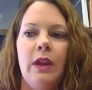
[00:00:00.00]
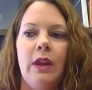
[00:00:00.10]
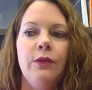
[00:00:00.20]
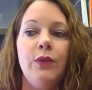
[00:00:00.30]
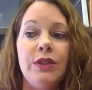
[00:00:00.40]

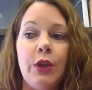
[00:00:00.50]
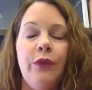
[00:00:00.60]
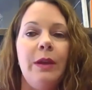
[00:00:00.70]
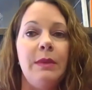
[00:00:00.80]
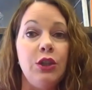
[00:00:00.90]
Frisco
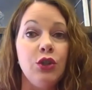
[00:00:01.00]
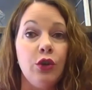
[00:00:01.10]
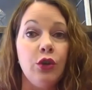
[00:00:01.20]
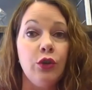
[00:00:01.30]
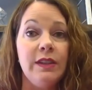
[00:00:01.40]
Family
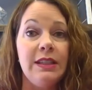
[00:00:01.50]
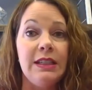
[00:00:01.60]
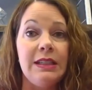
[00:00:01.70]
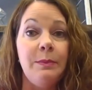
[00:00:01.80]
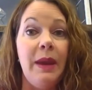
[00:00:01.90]

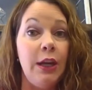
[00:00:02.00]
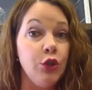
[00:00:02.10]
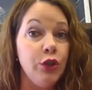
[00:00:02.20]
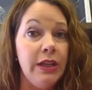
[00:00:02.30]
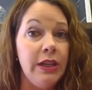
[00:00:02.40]
Services
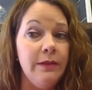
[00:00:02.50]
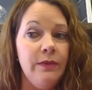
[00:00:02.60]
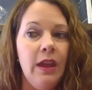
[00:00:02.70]
Pantry